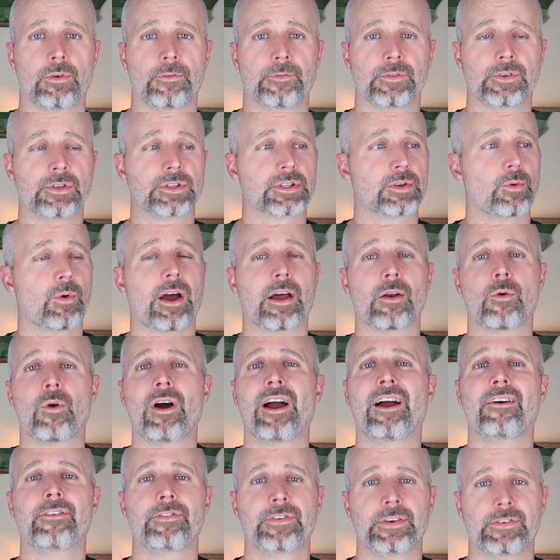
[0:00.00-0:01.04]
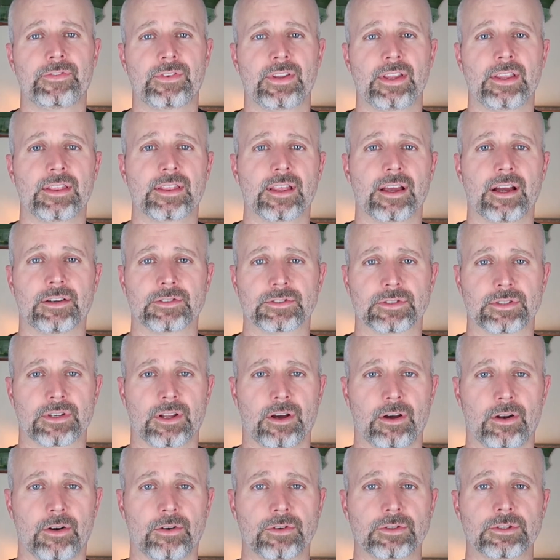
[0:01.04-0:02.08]
And you say, well, I don't have
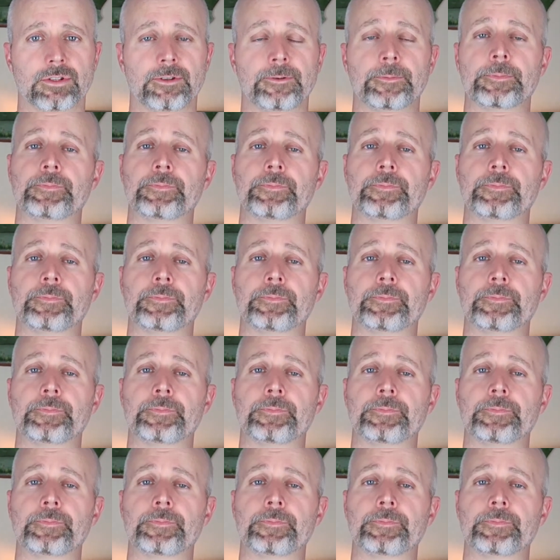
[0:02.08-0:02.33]
$15,000.